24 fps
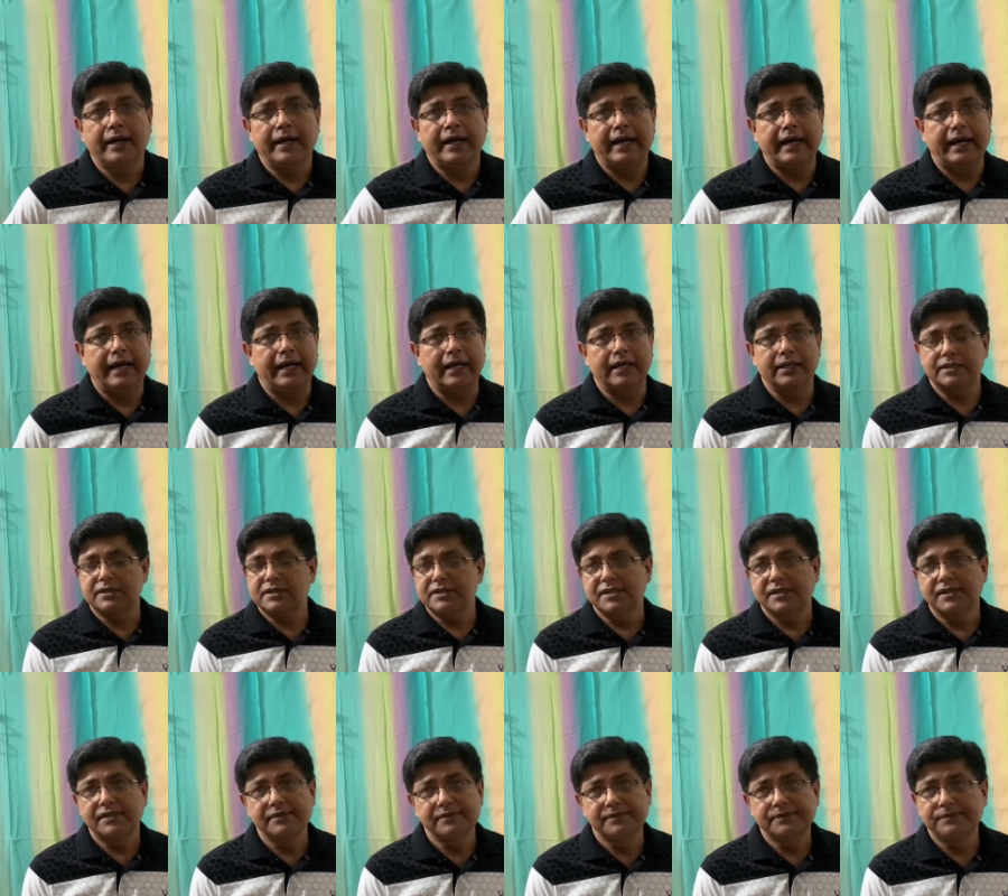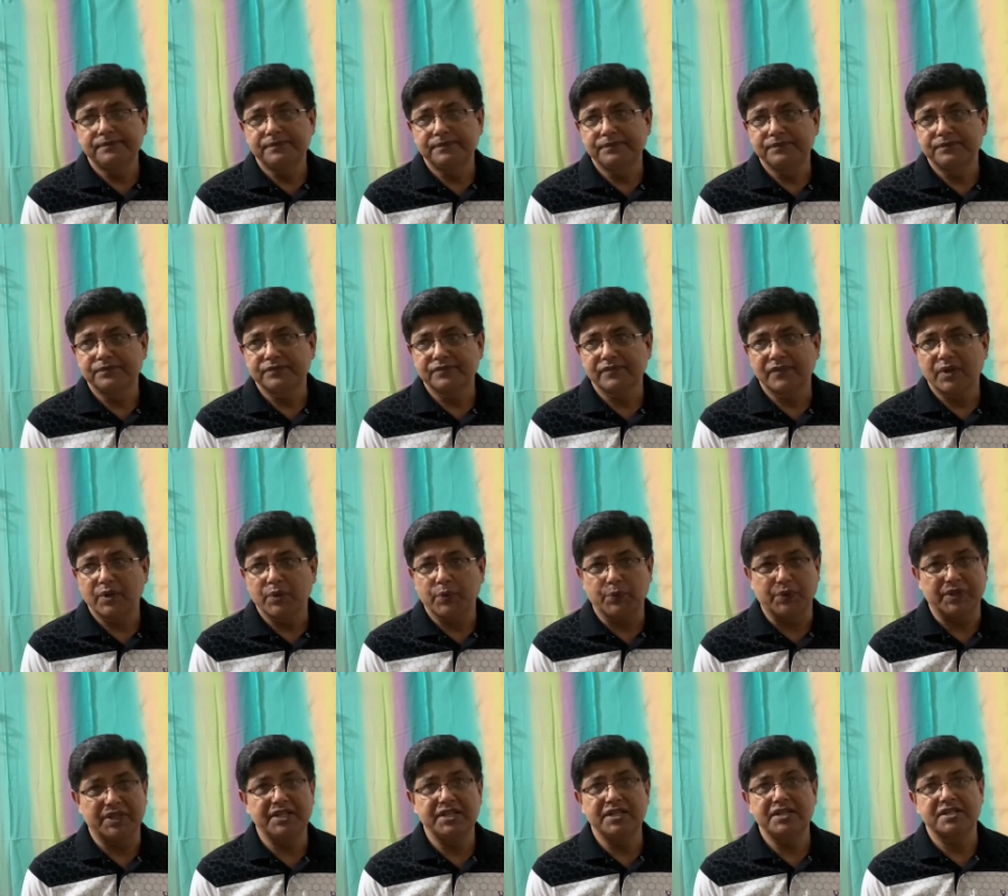And
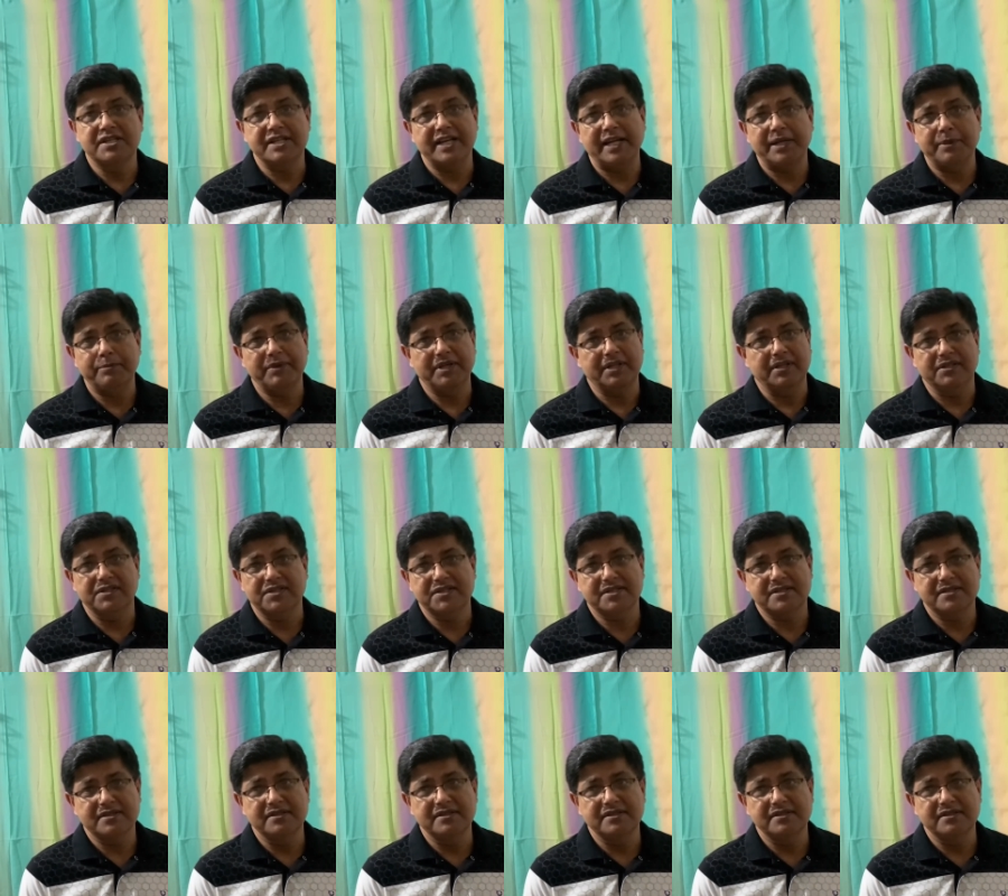within 10 minutes,